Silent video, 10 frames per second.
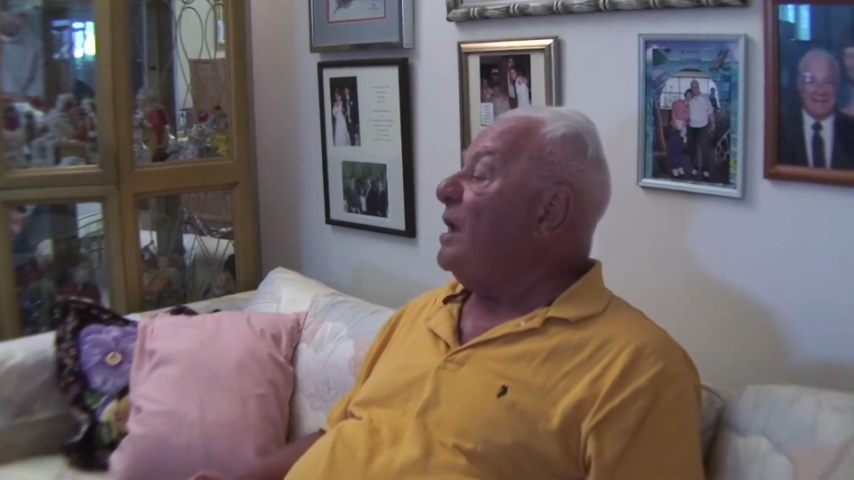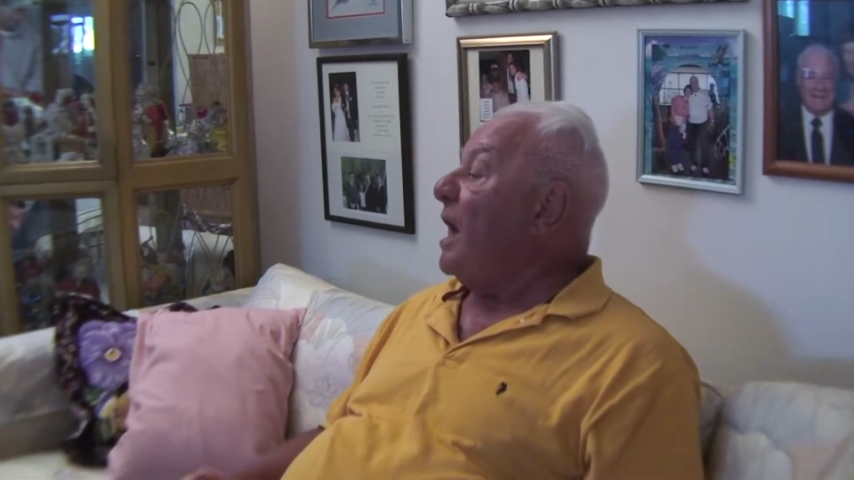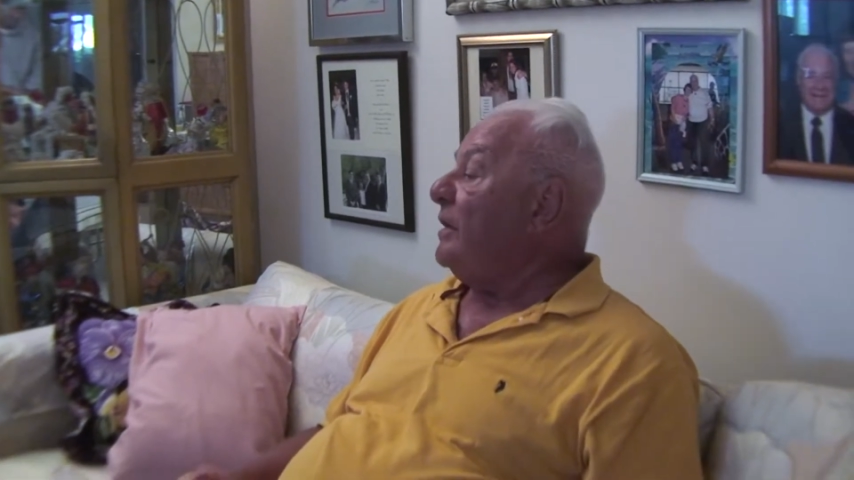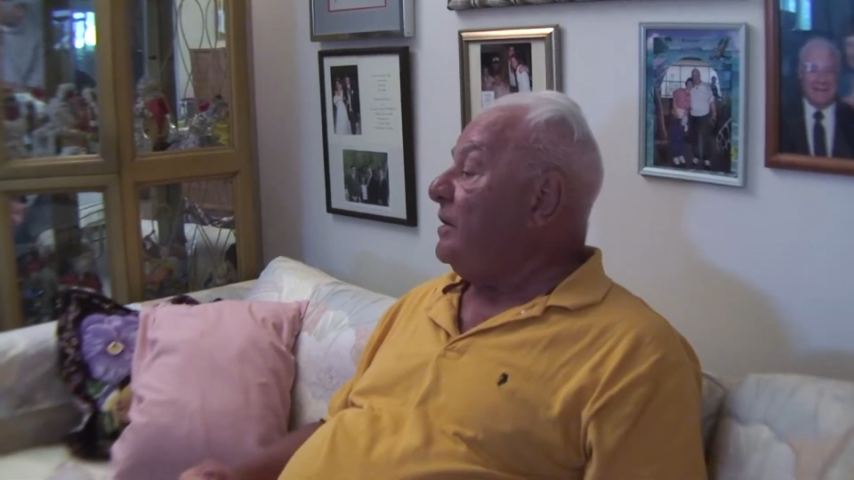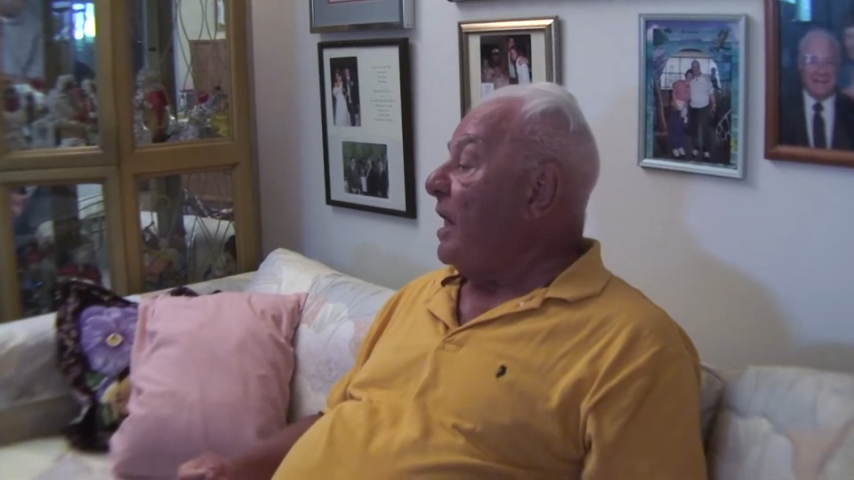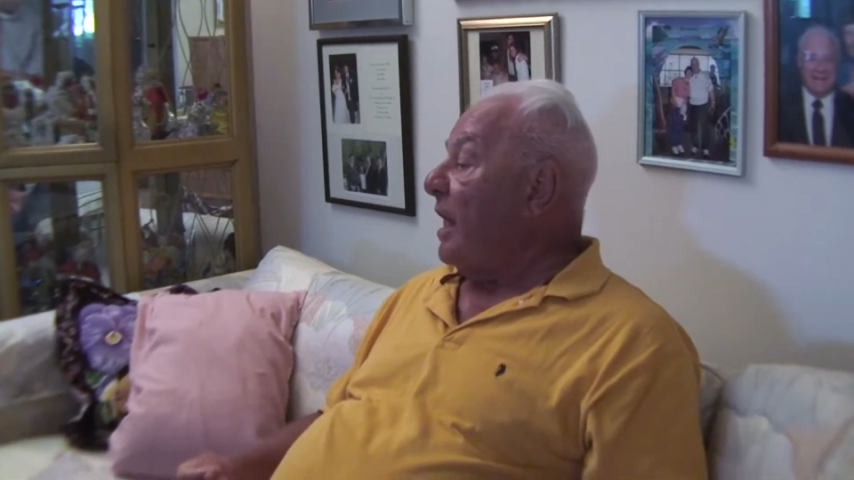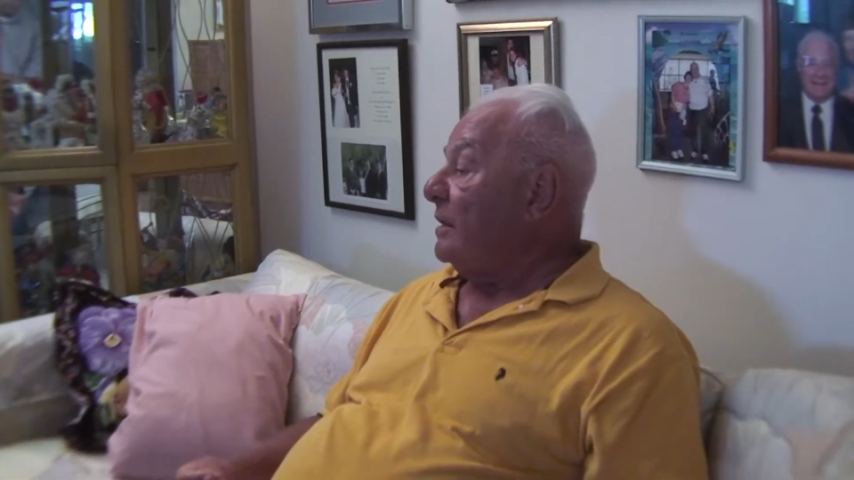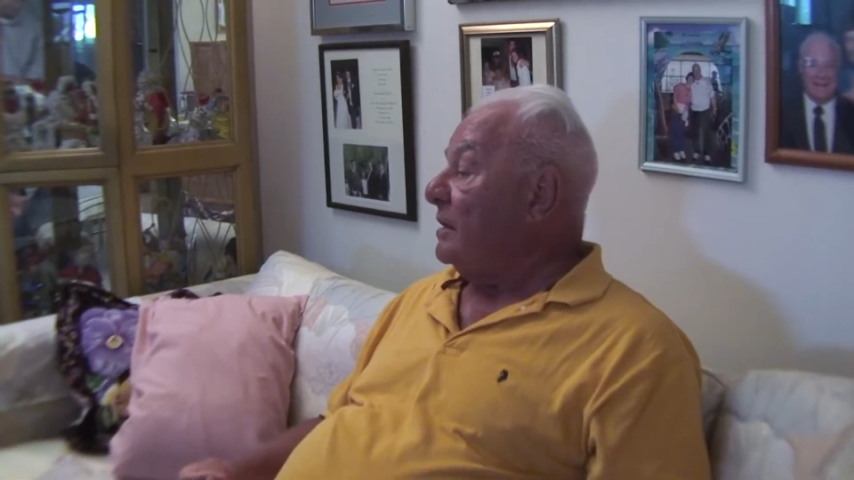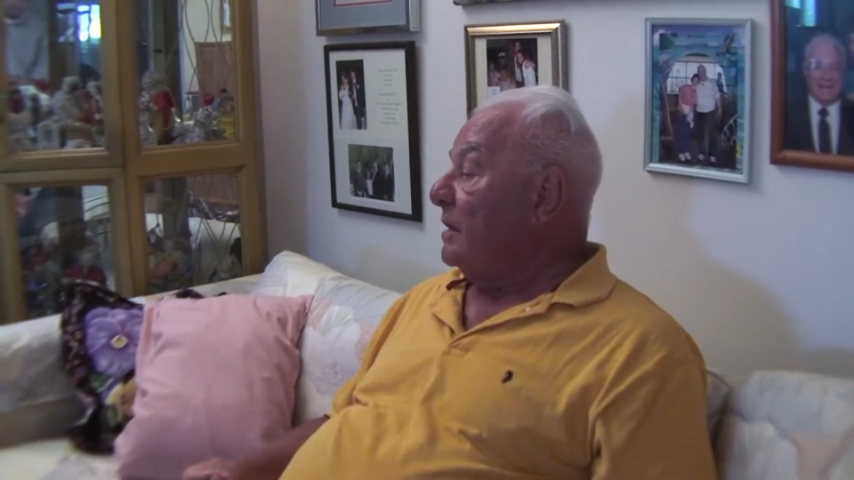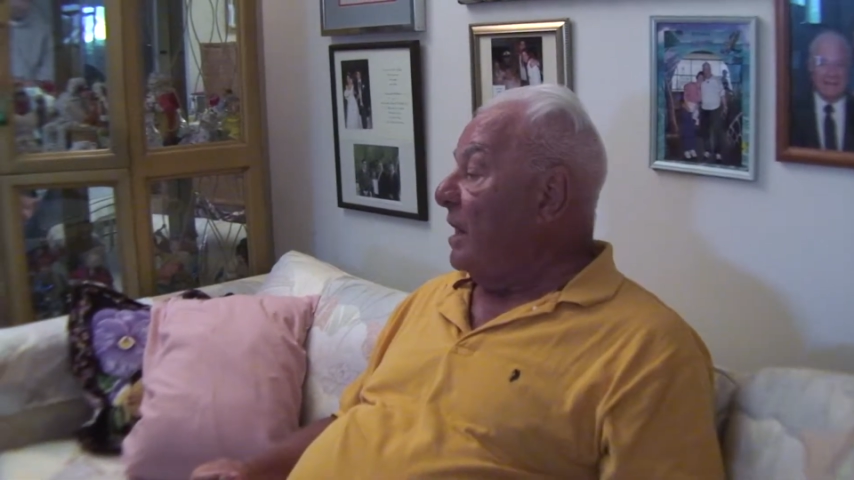Not
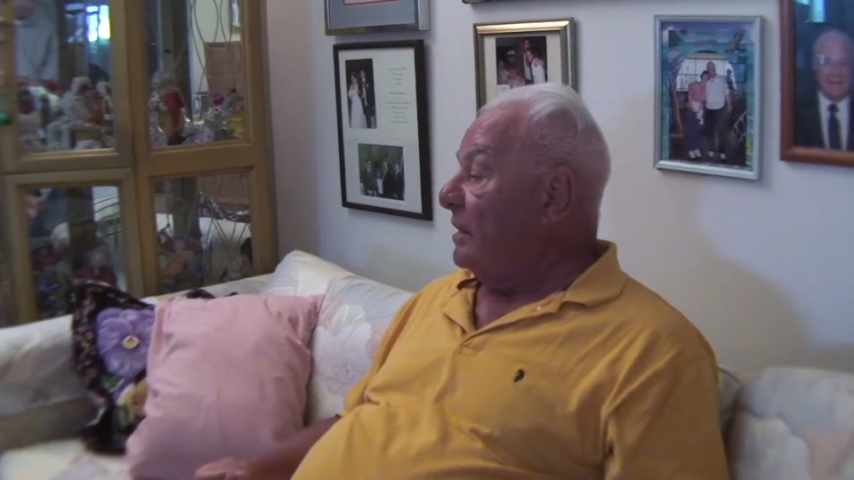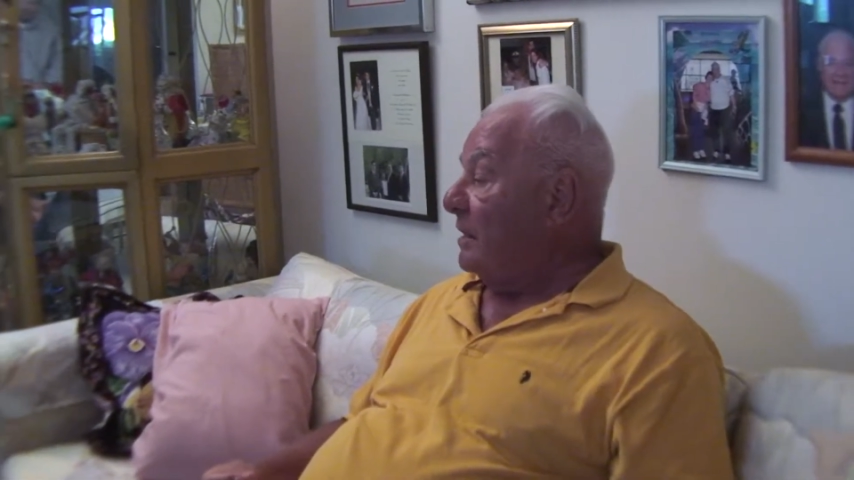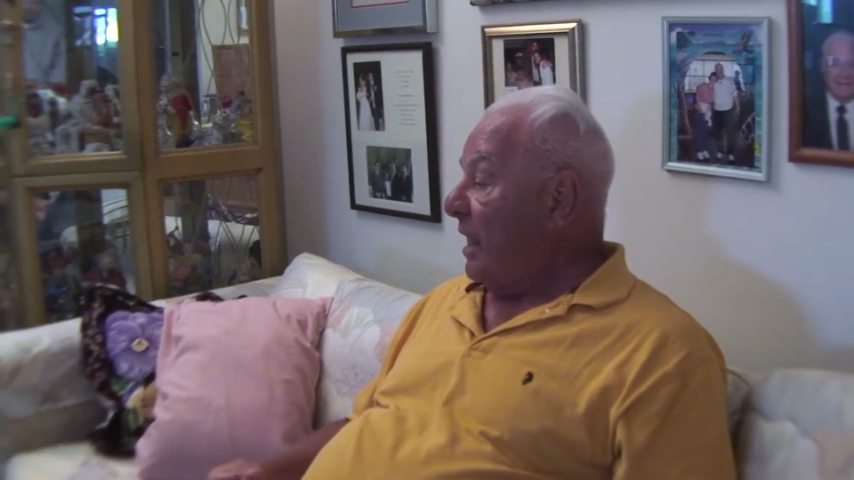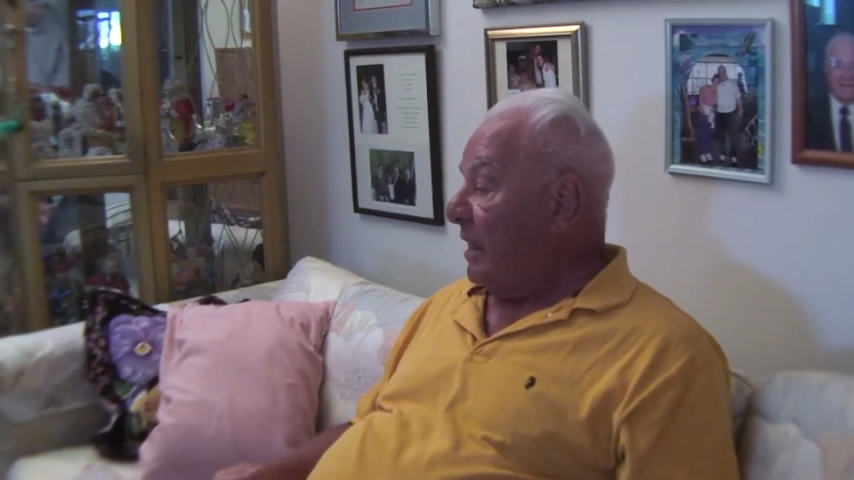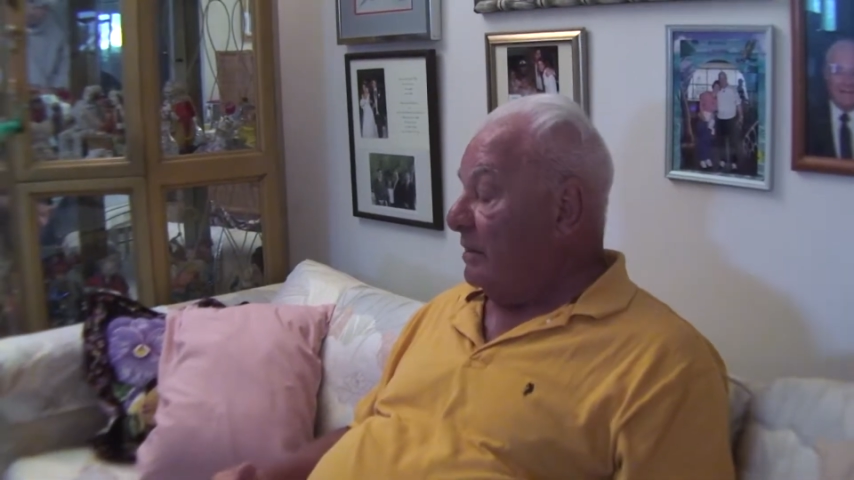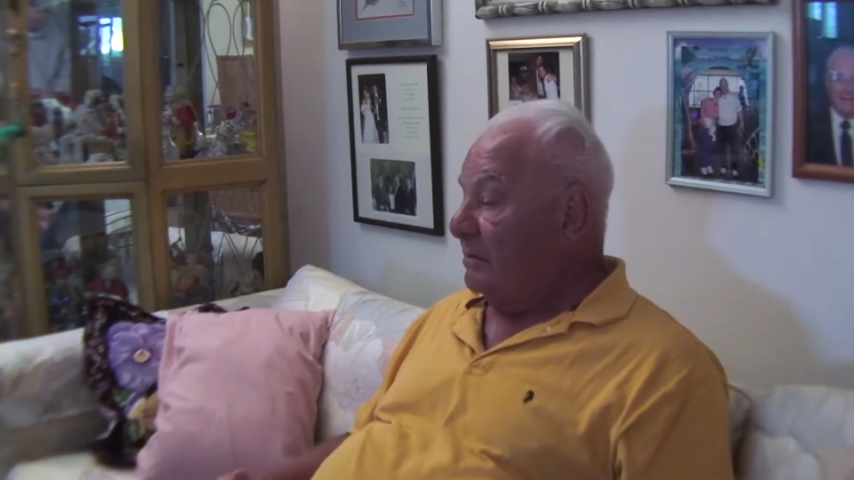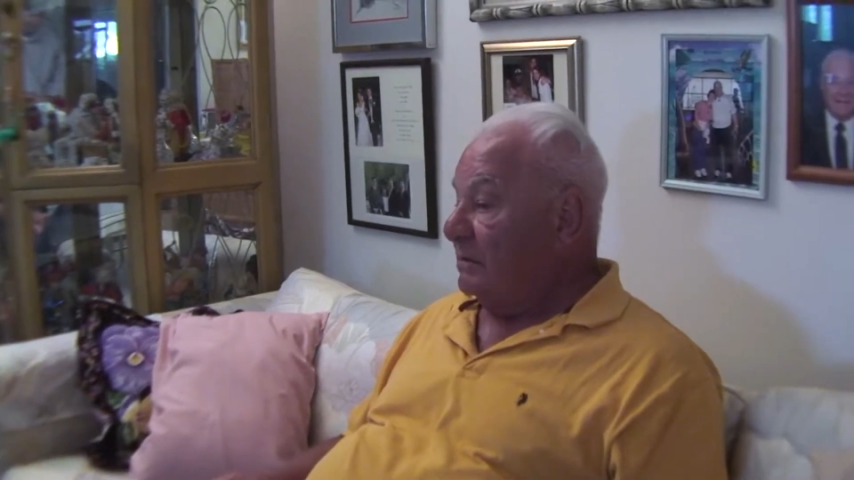yet, not yet.